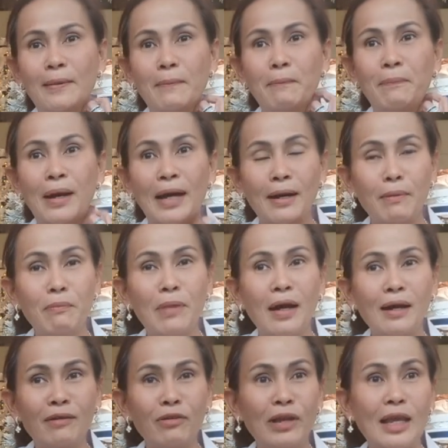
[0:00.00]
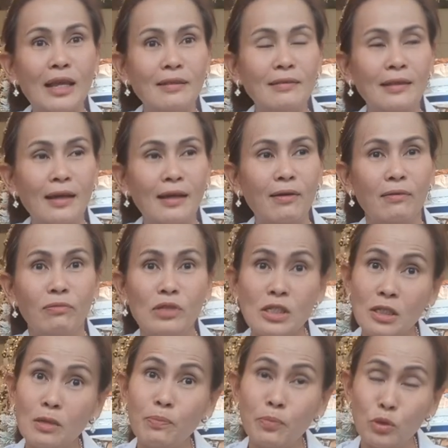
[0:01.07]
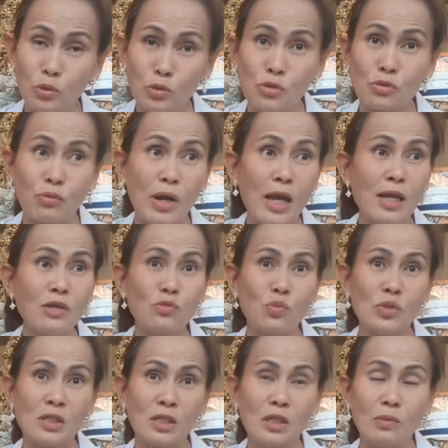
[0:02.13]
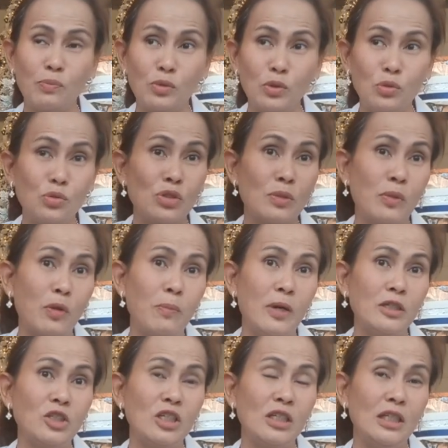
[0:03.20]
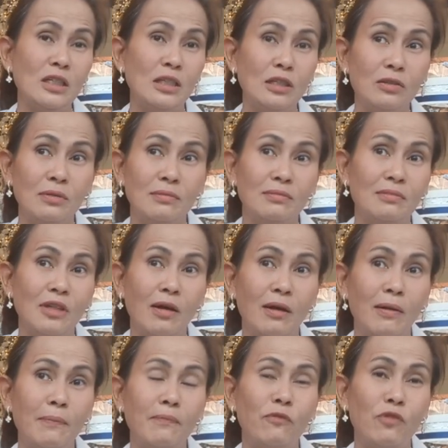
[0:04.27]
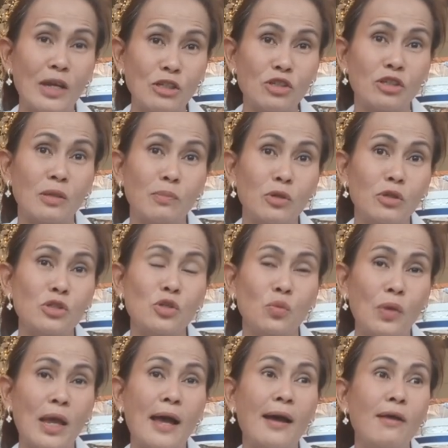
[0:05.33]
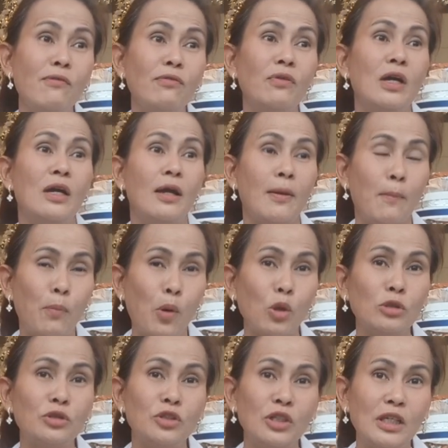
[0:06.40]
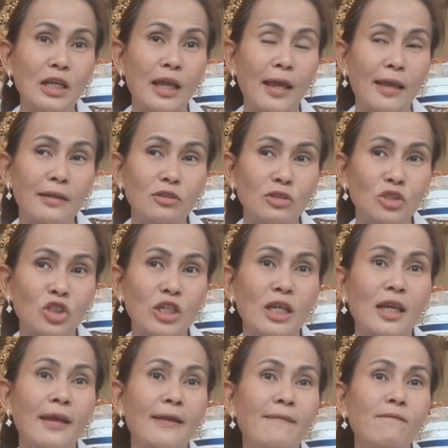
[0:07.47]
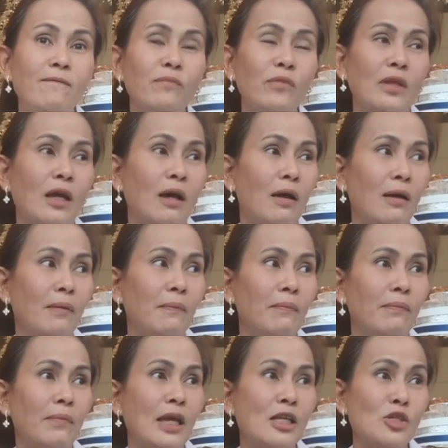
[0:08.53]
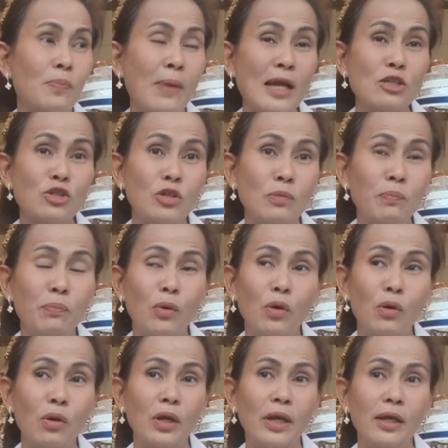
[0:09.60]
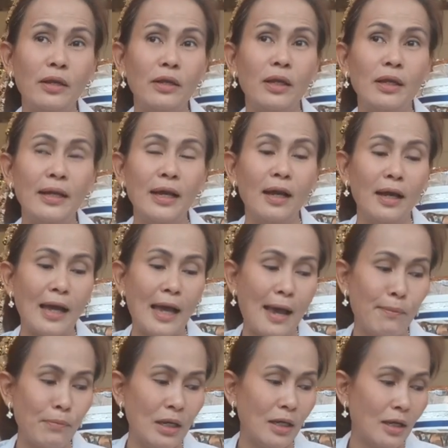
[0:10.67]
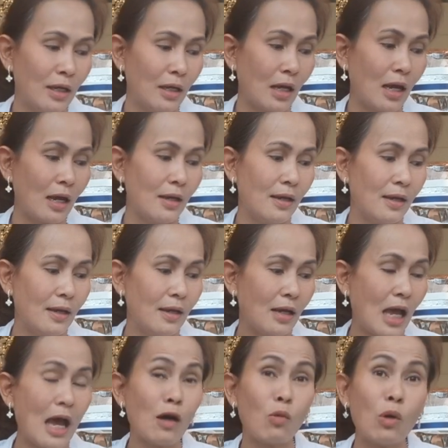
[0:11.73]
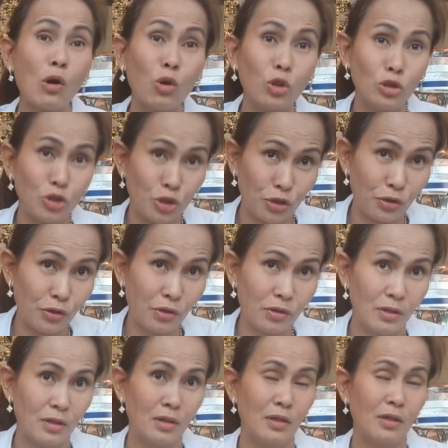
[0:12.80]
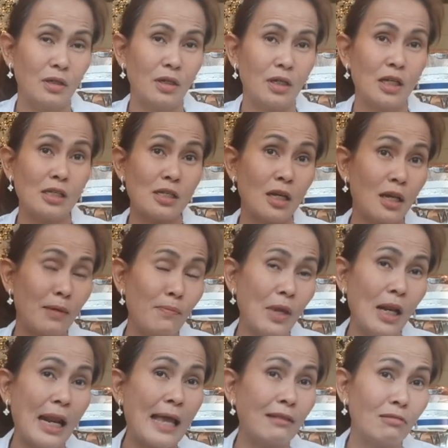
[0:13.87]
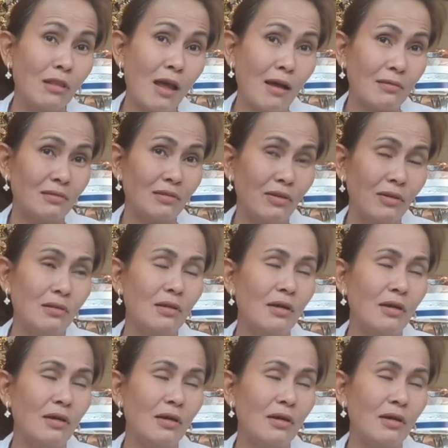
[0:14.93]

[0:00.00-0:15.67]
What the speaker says: para ma-create na, we still produce rice, we still produce the much needed vegetables we have, poultry and chicken, expansion po, and ng aming aquaculture, kasi kami landlocked, no?